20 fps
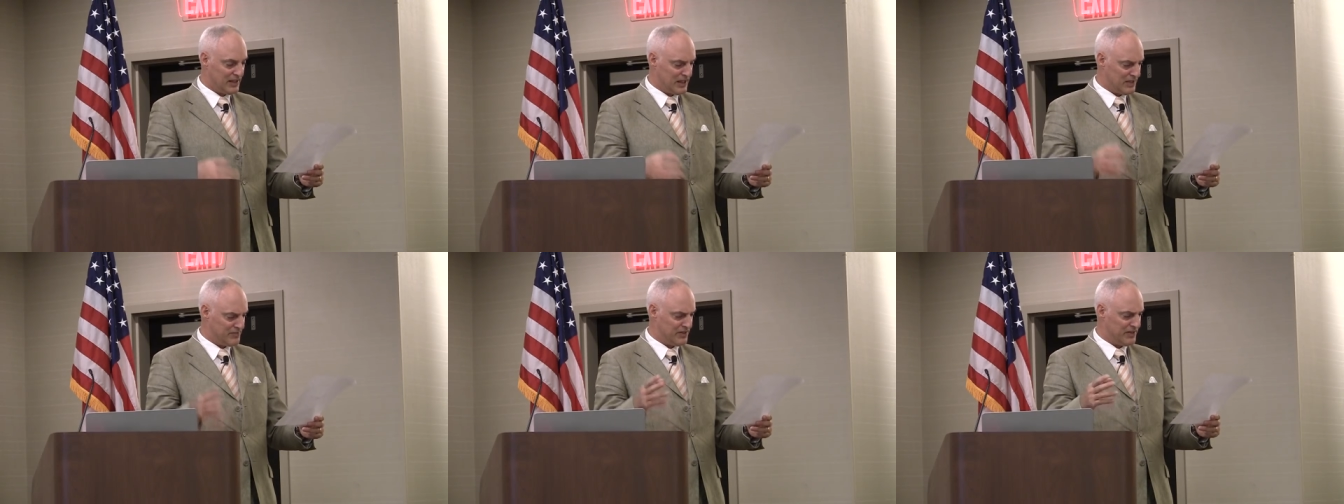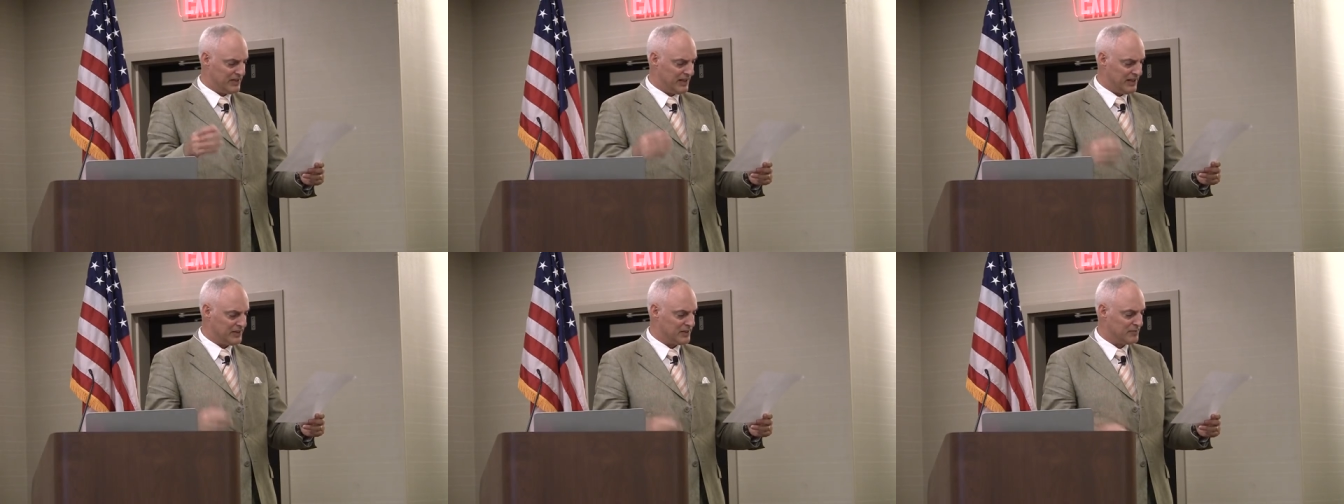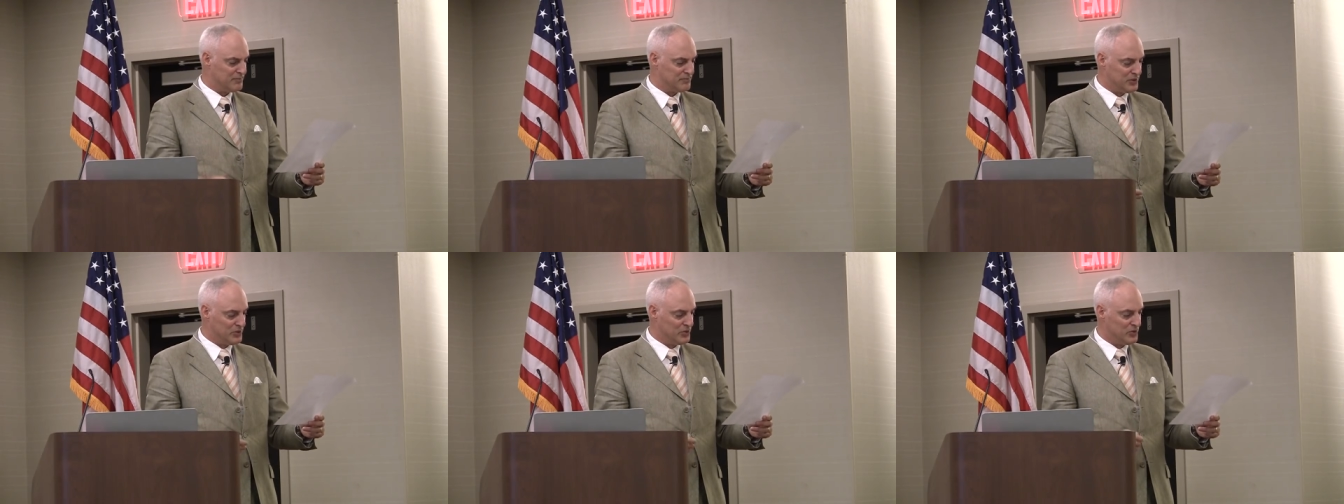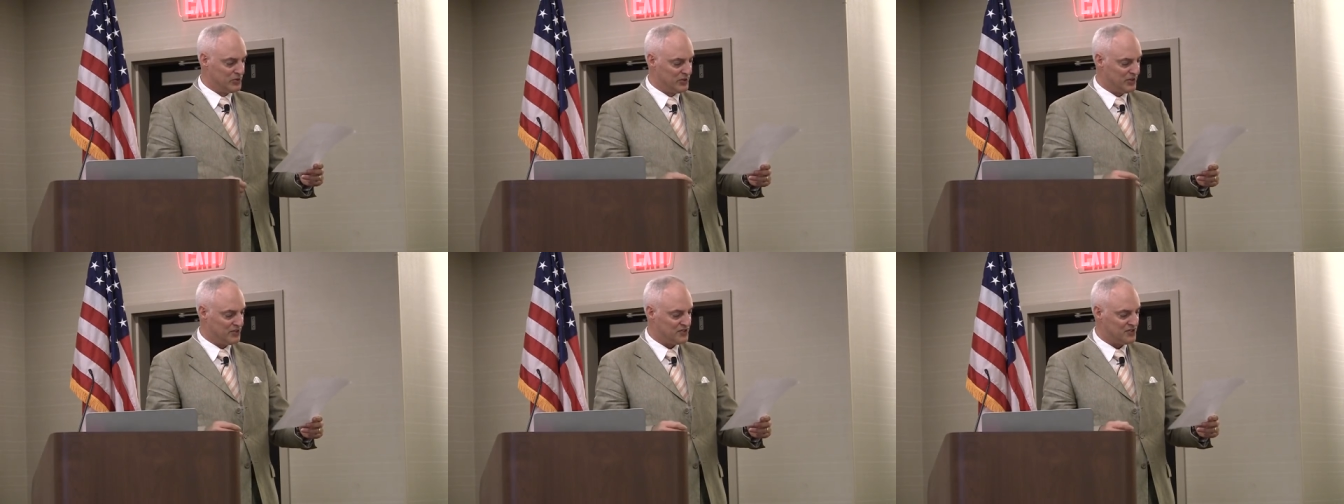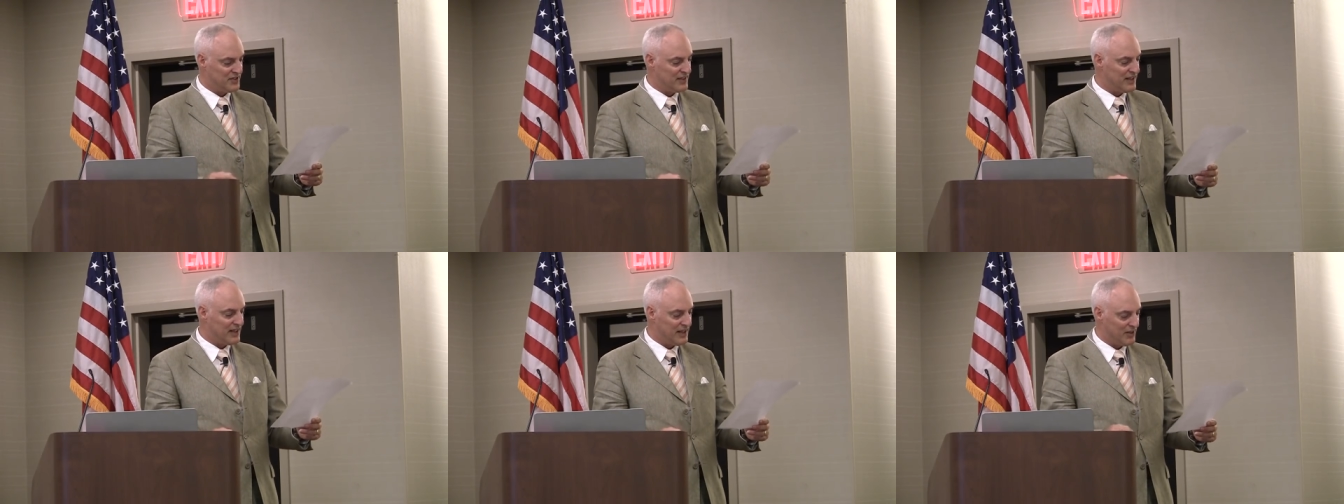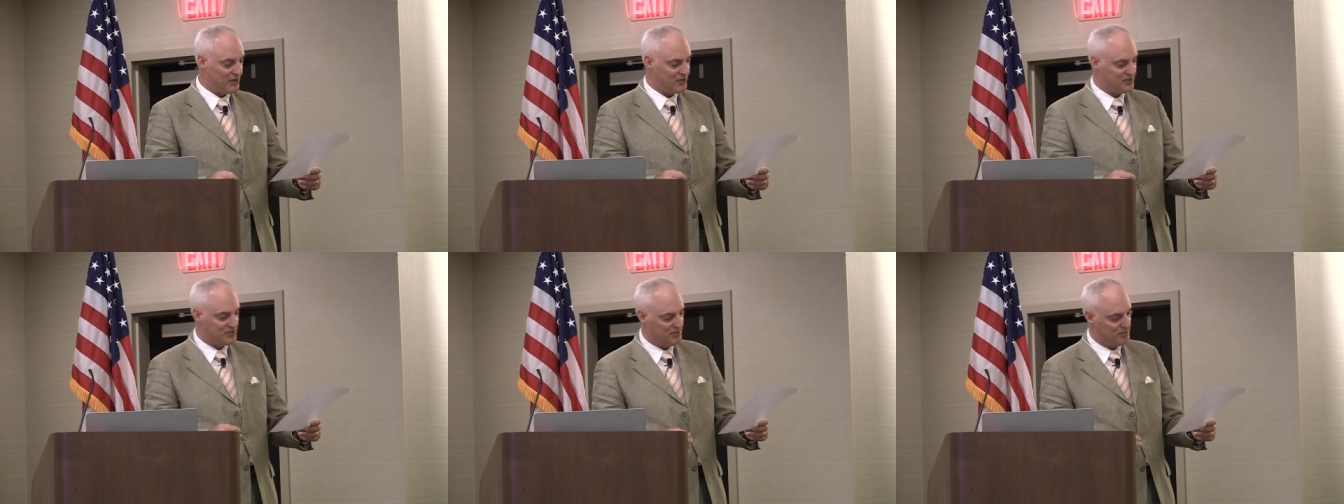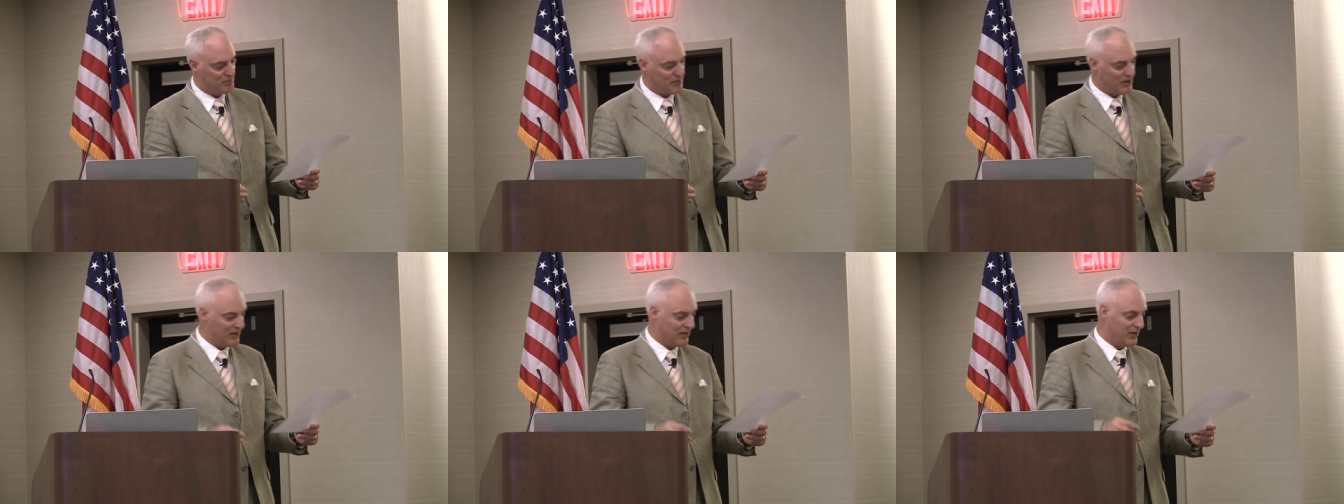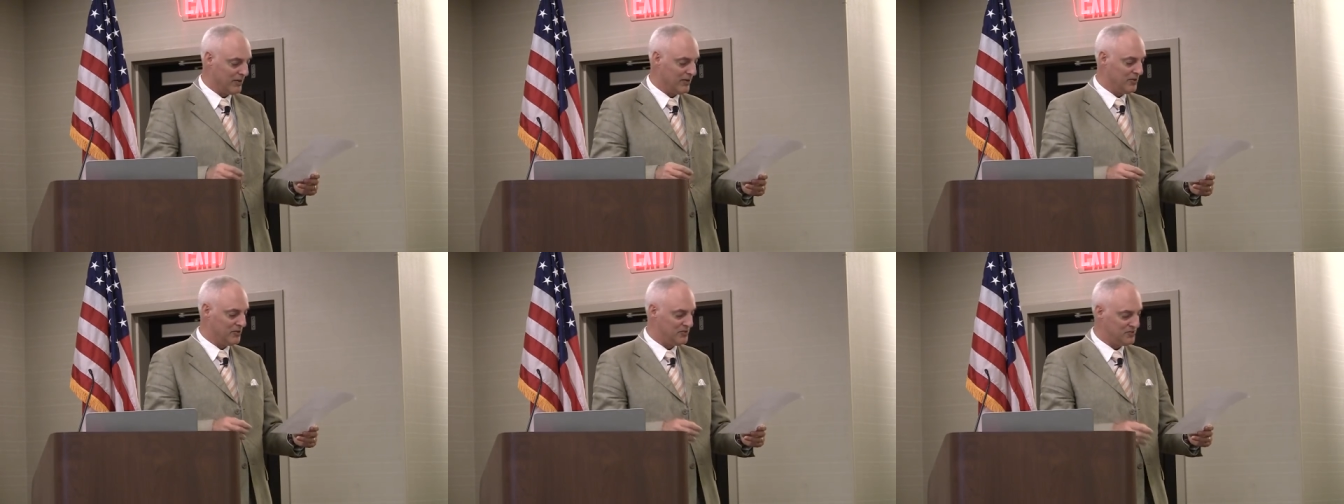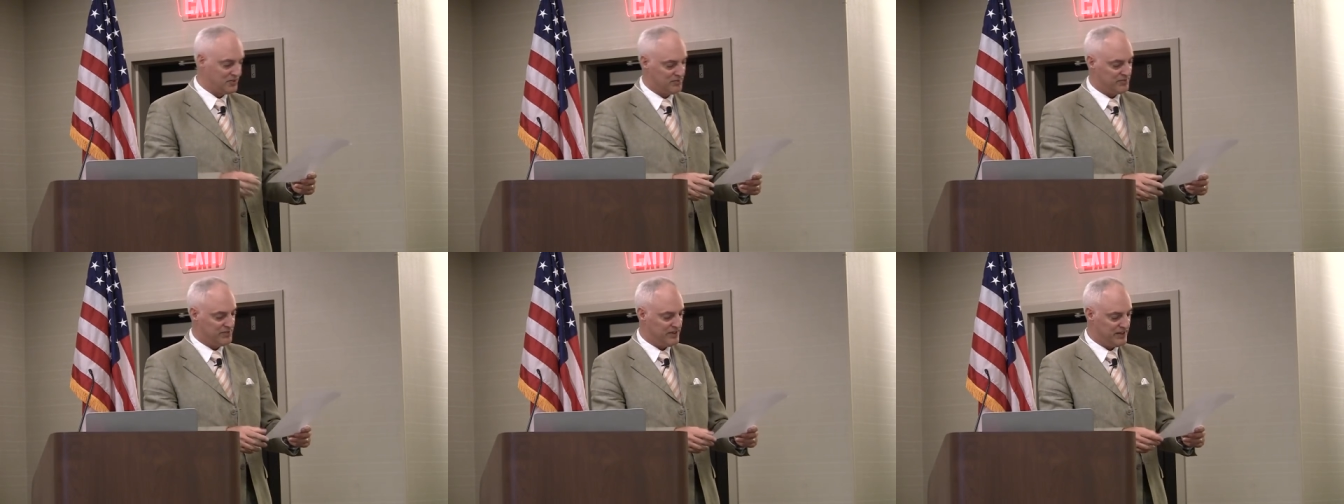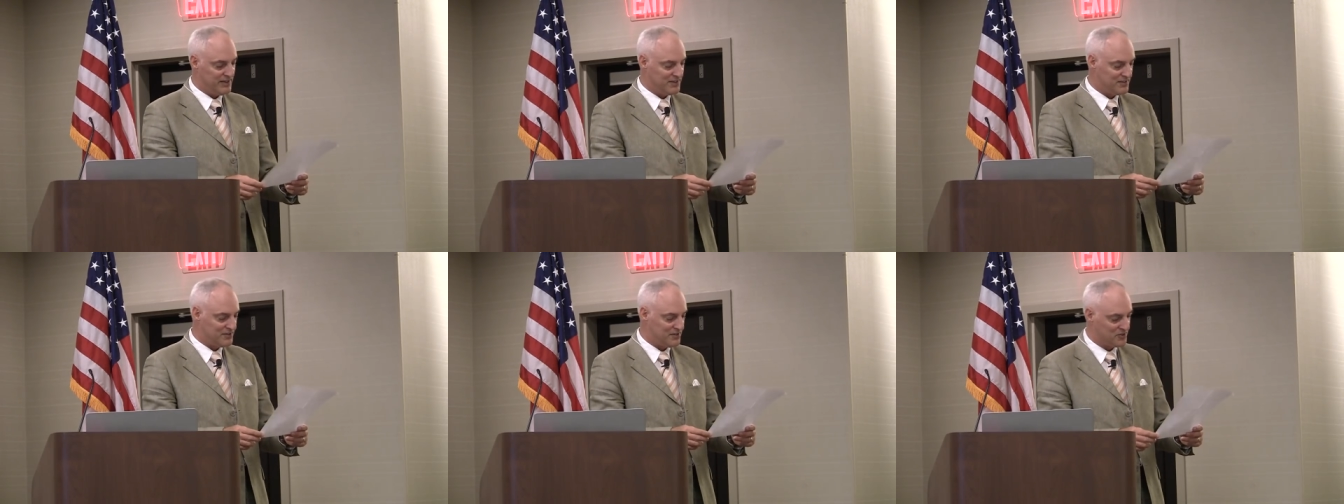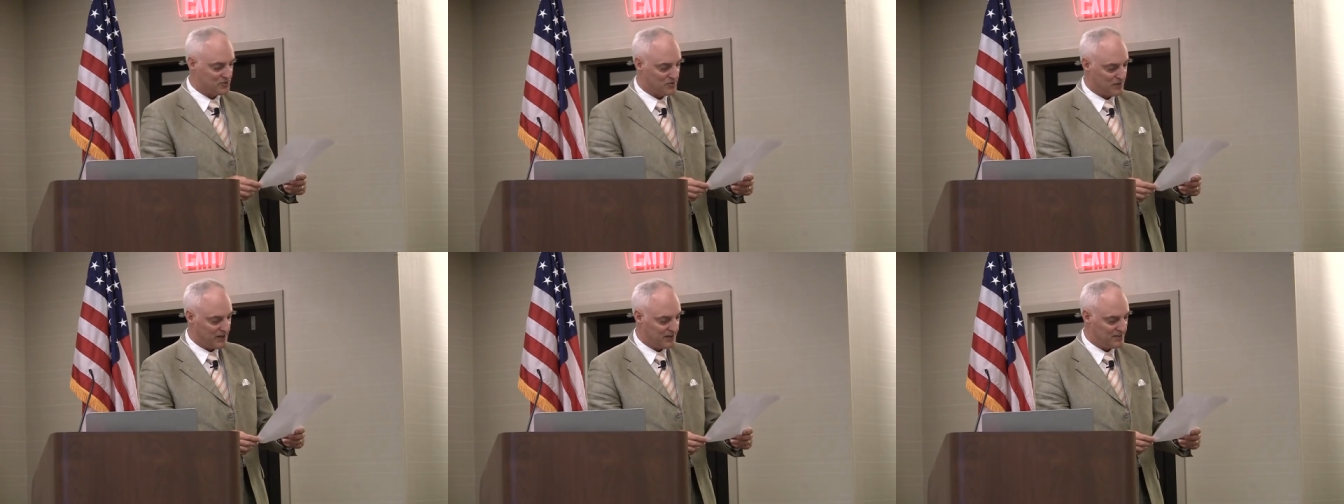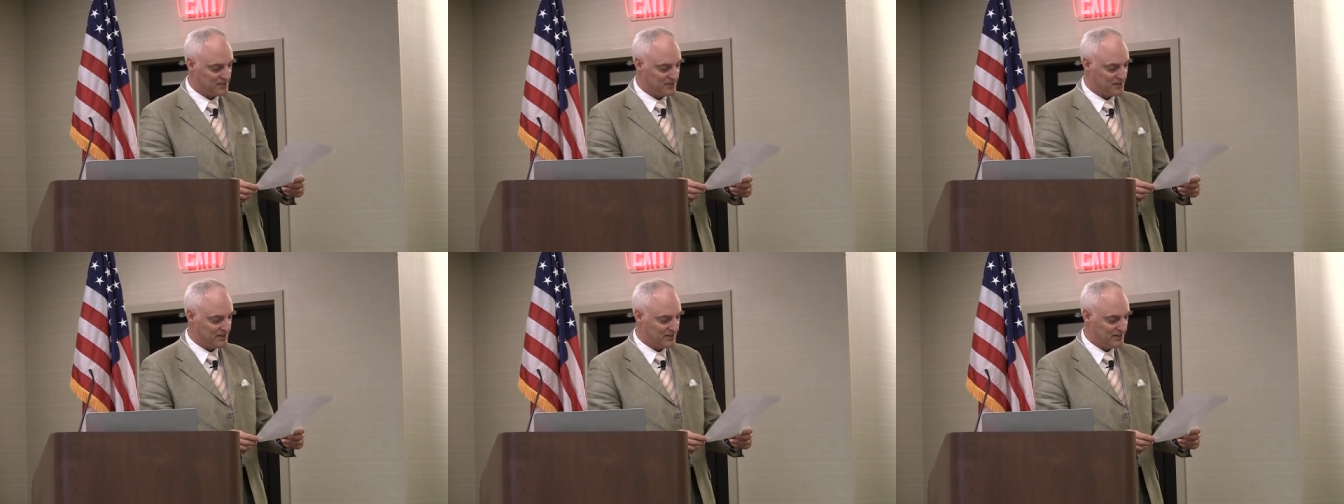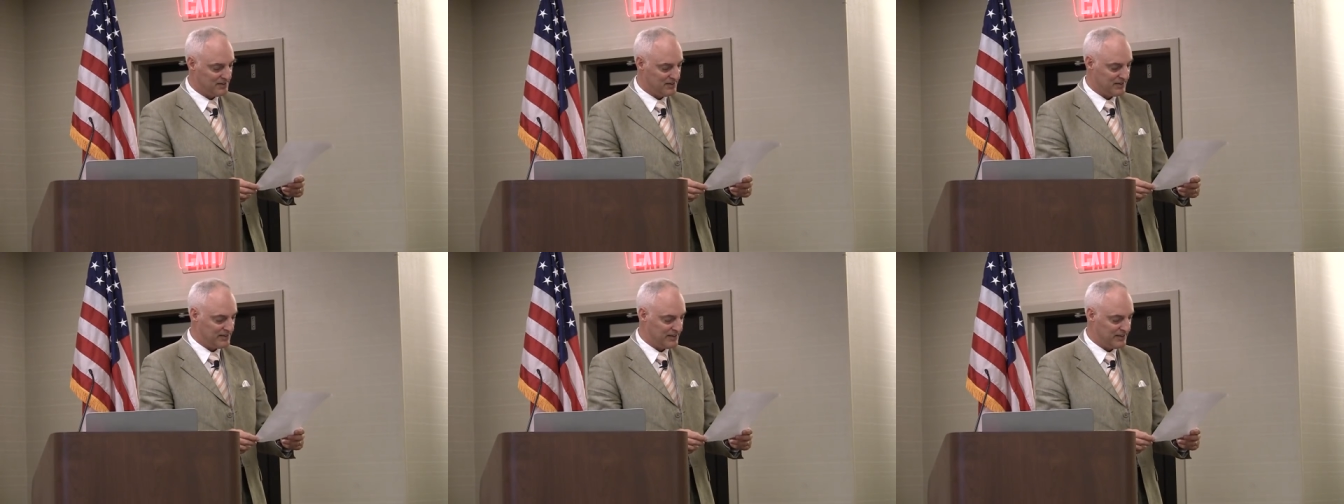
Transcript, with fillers: given that the moon is in the house of Mars and Venus is rising,